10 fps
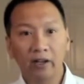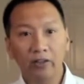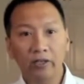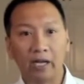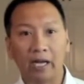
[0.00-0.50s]

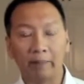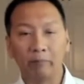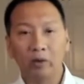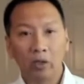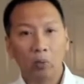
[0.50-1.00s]
time
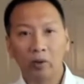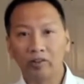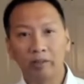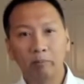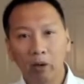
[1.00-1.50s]
was
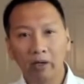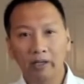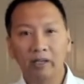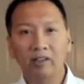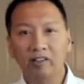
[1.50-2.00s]
in Mark
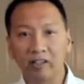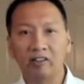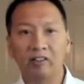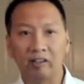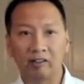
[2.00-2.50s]

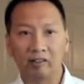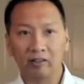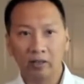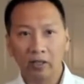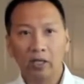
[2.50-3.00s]
6:6,
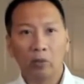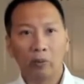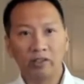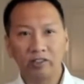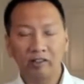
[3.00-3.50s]
when
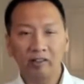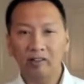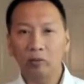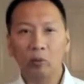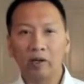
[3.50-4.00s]
Jesus
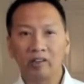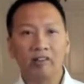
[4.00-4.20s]
was